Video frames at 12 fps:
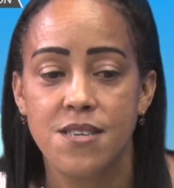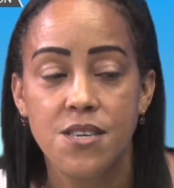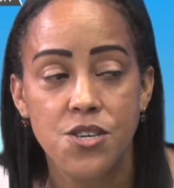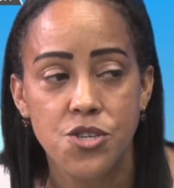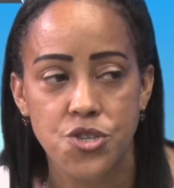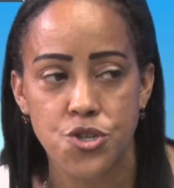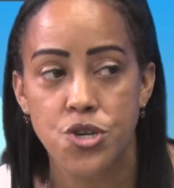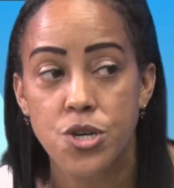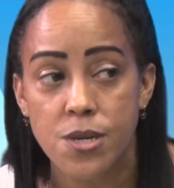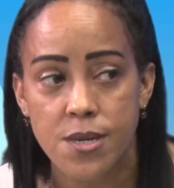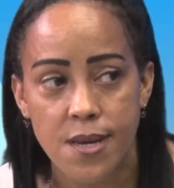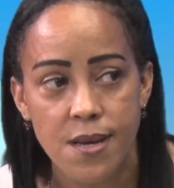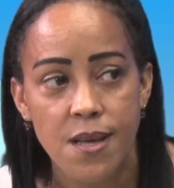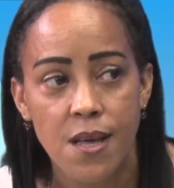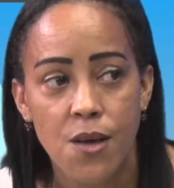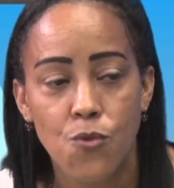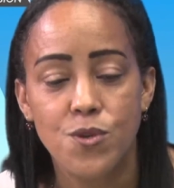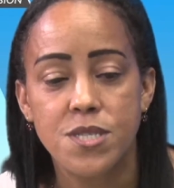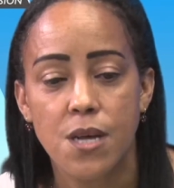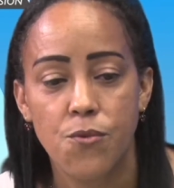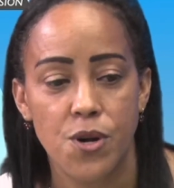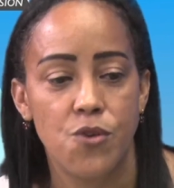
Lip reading: he shared with our